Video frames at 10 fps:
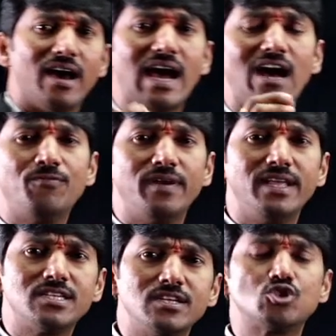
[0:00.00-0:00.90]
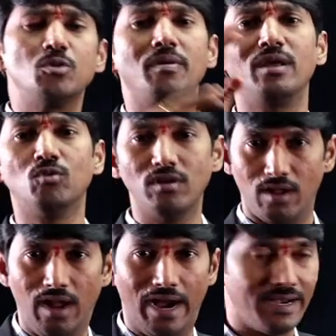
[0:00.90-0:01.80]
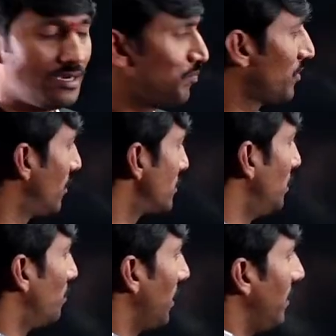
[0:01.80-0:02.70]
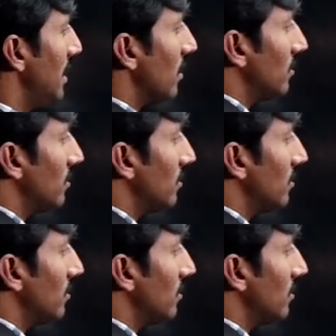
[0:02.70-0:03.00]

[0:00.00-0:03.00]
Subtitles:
or half a digit is to be removed. Added, simply